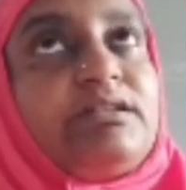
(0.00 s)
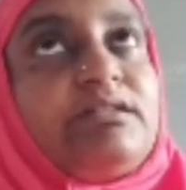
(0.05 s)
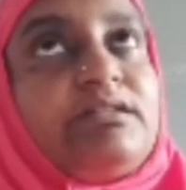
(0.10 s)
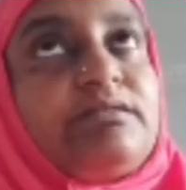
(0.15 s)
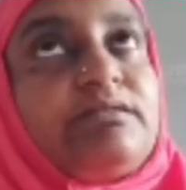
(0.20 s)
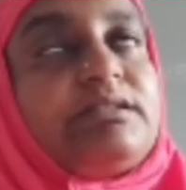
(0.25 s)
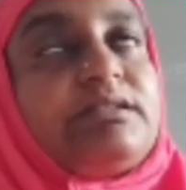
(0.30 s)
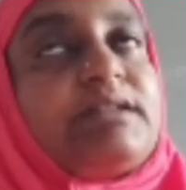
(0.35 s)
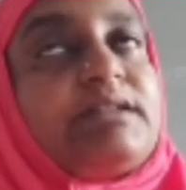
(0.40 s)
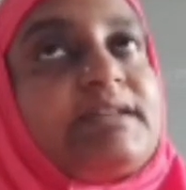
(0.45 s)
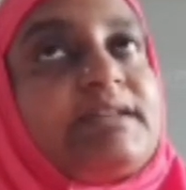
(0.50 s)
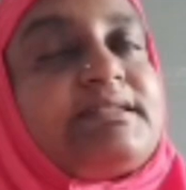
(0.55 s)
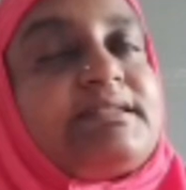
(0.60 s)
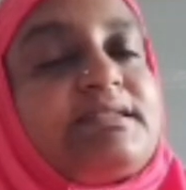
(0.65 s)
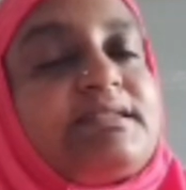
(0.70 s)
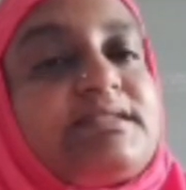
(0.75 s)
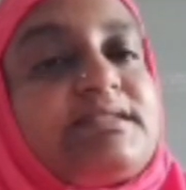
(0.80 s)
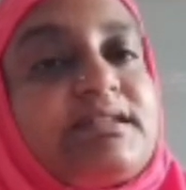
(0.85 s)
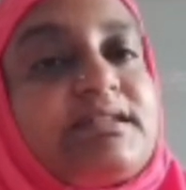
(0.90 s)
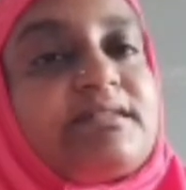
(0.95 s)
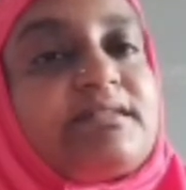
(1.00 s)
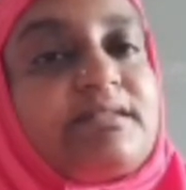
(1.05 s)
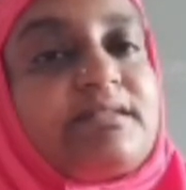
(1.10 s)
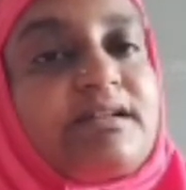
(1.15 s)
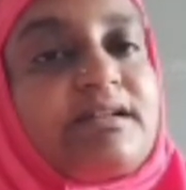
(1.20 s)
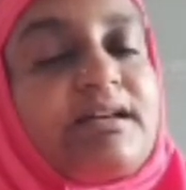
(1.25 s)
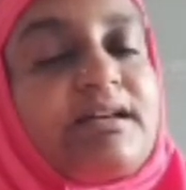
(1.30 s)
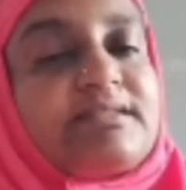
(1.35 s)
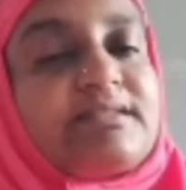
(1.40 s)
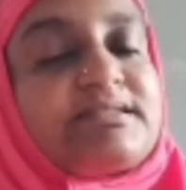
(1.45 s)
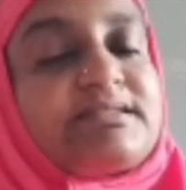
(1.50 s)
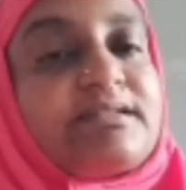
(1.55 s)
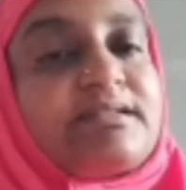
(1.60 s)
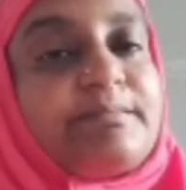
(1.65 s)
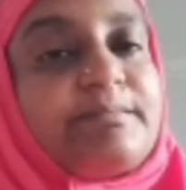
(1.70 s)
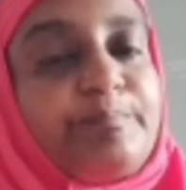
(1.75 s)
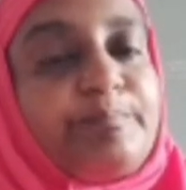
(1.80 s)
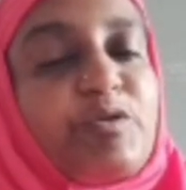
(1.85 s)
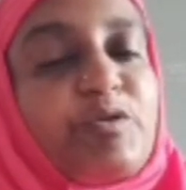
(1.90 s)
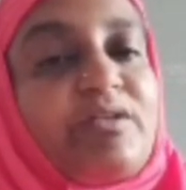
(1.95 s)
the existing
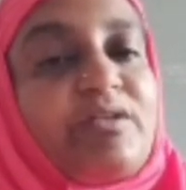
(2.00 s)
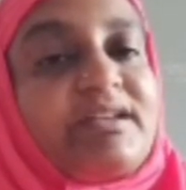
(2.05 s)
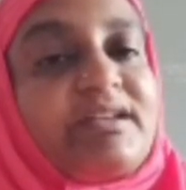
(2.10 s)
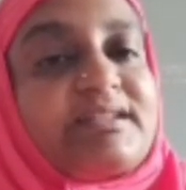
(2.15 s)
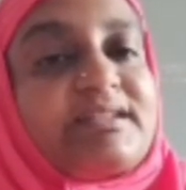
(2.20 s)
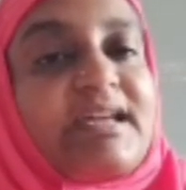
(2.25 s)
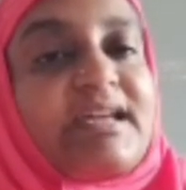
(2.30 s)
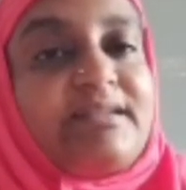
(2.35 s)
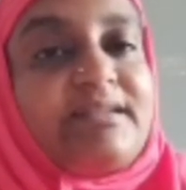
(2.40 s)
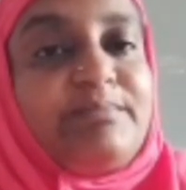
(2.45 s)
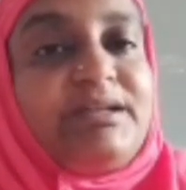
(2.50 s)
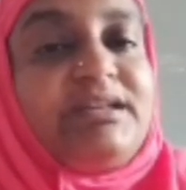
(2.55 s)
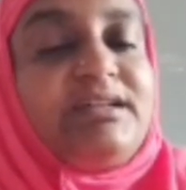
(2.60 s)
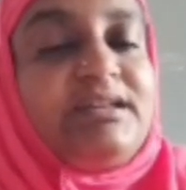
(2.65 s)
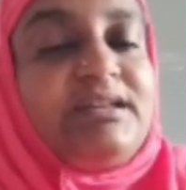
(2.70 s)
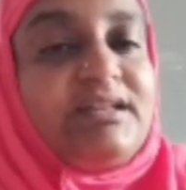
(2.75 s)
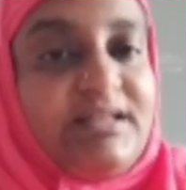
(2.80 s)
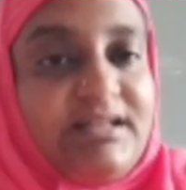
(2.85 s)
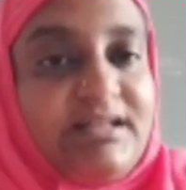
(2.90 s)
product can be